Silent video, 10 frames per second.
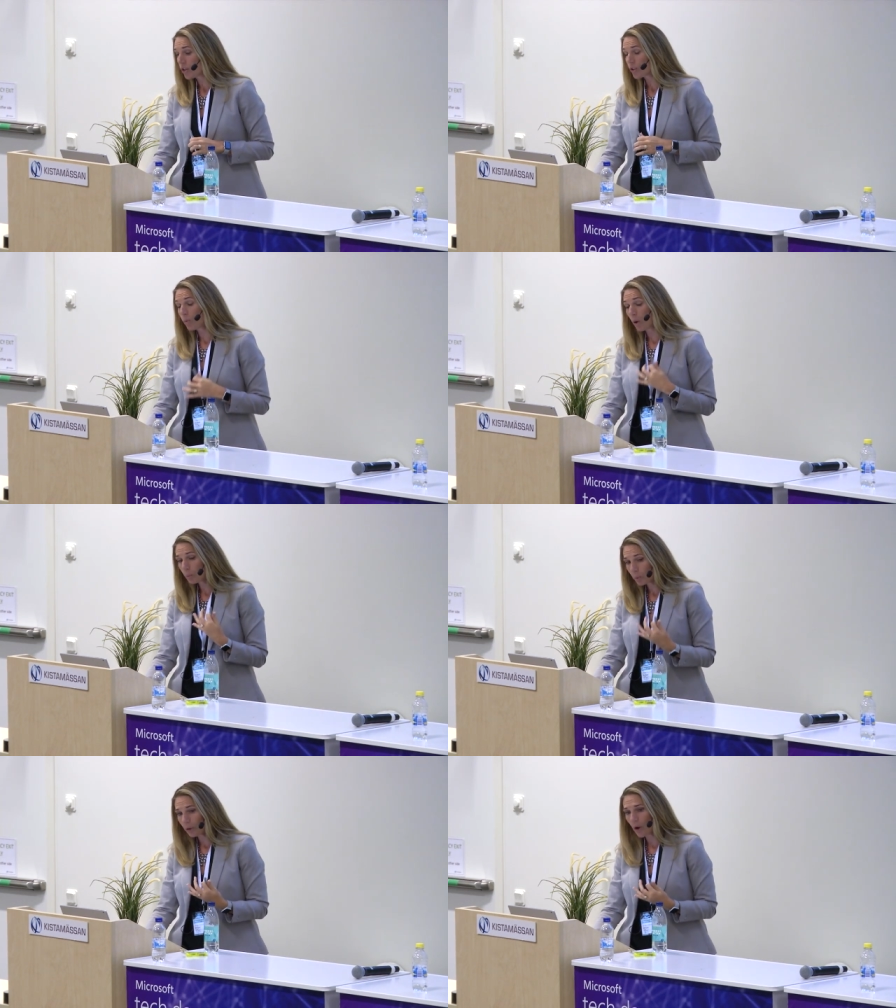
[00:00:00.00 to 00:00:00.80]
So,
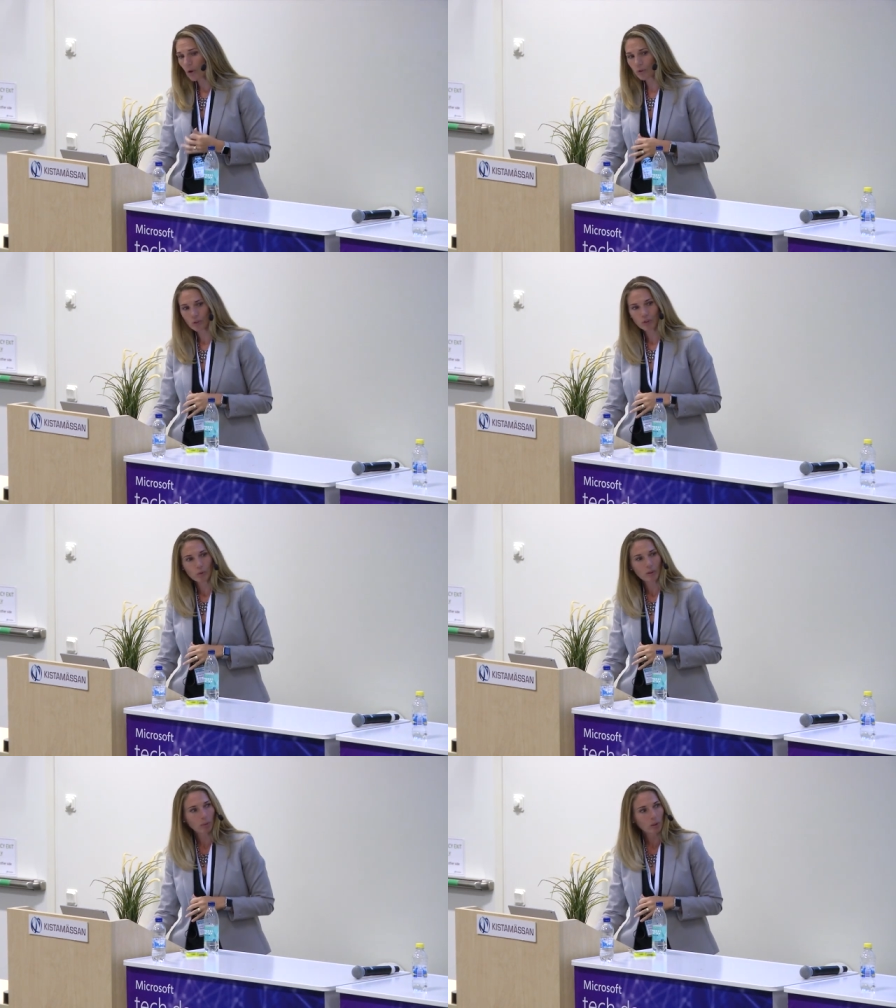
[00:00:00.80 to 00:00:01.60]
what we're also
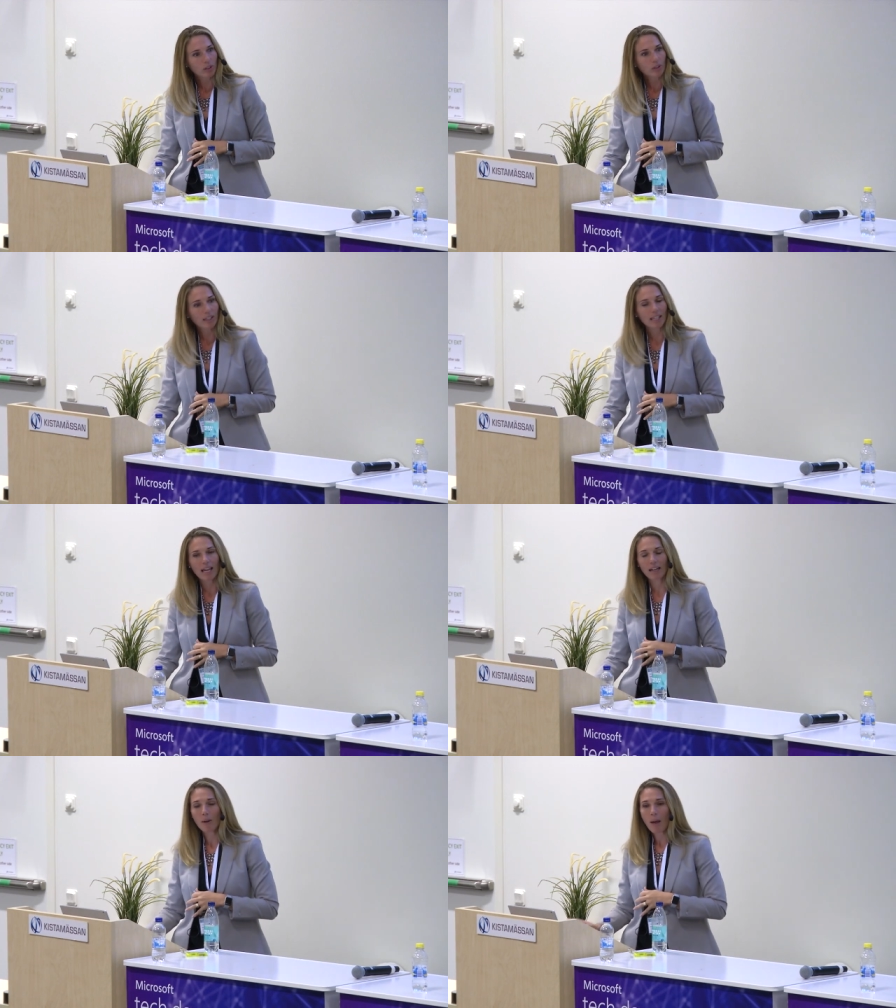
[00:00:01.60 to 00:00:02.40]
doing, we're looking
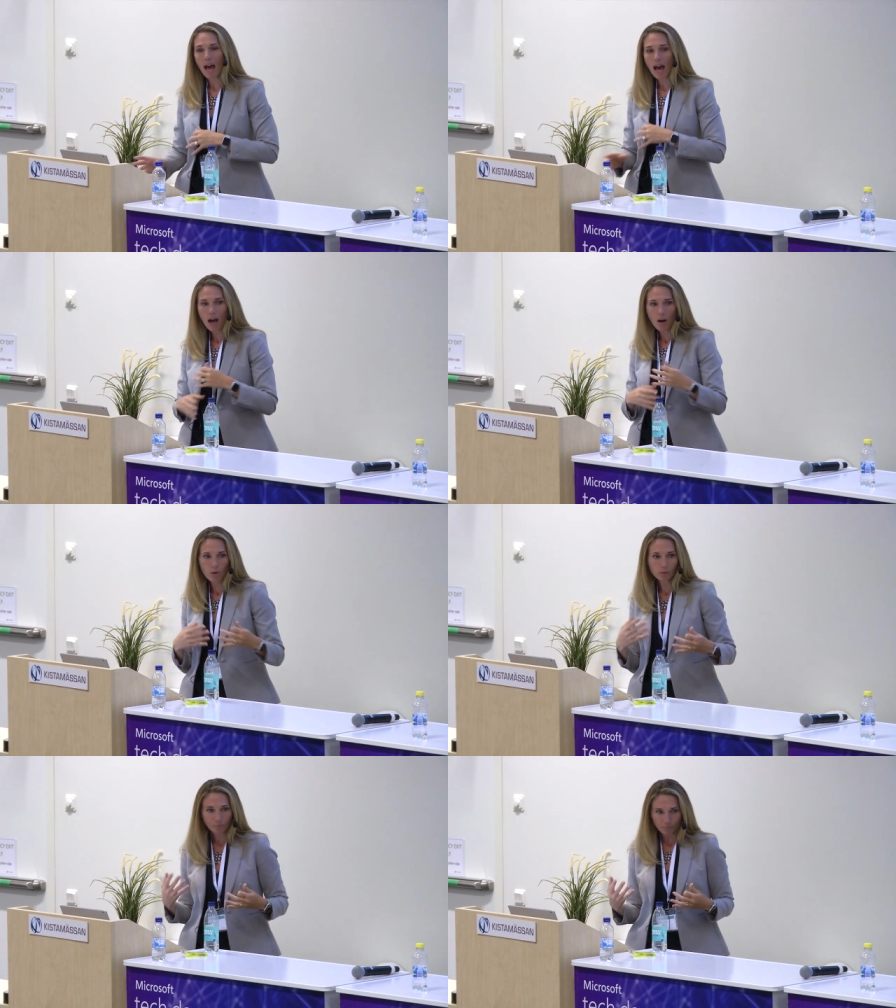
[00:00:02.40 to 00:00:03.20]
at
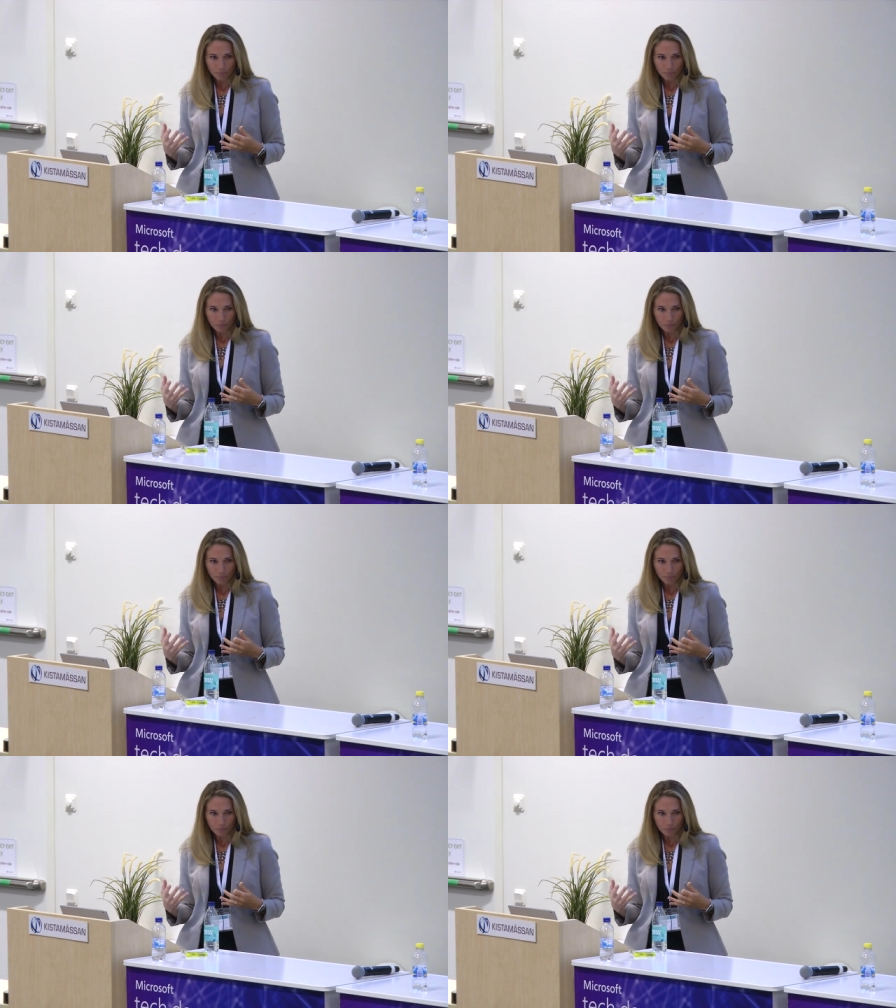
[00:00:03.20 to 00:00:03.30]
how